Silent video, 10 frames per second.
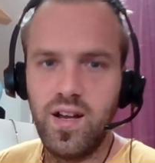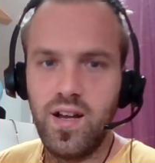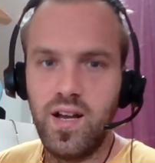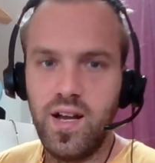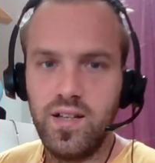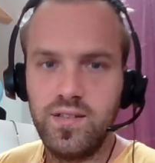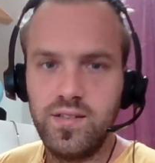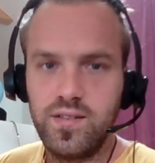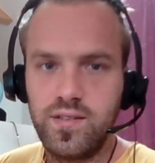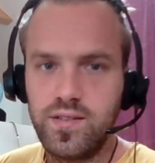
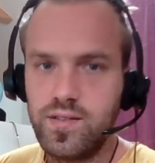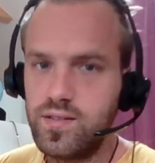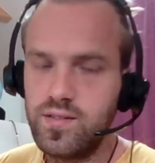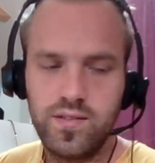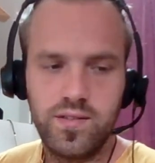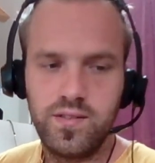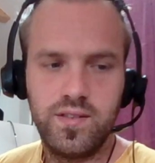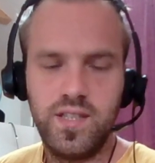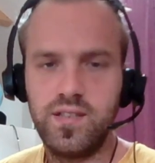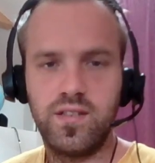And
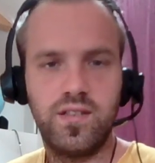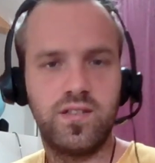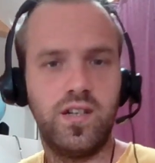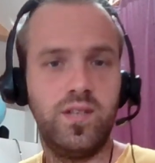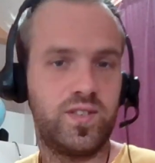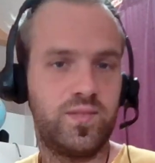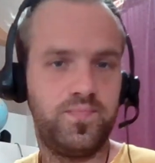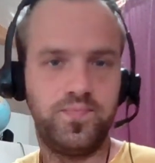these are the times